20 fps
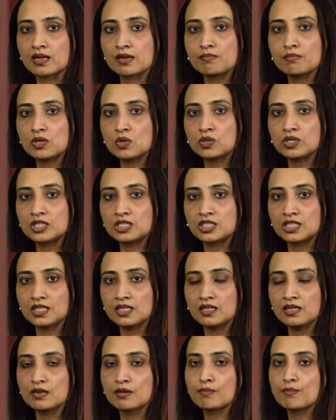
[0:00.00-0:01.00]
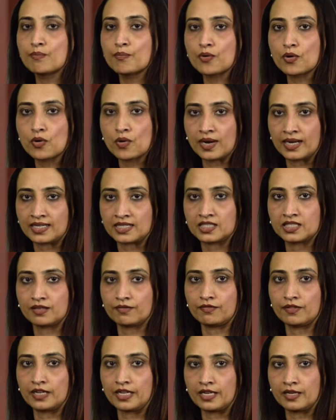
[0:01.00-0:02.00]
community
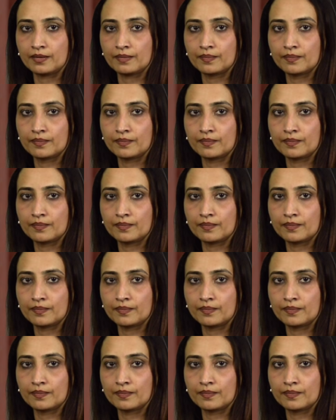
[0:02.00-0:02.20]
proactively,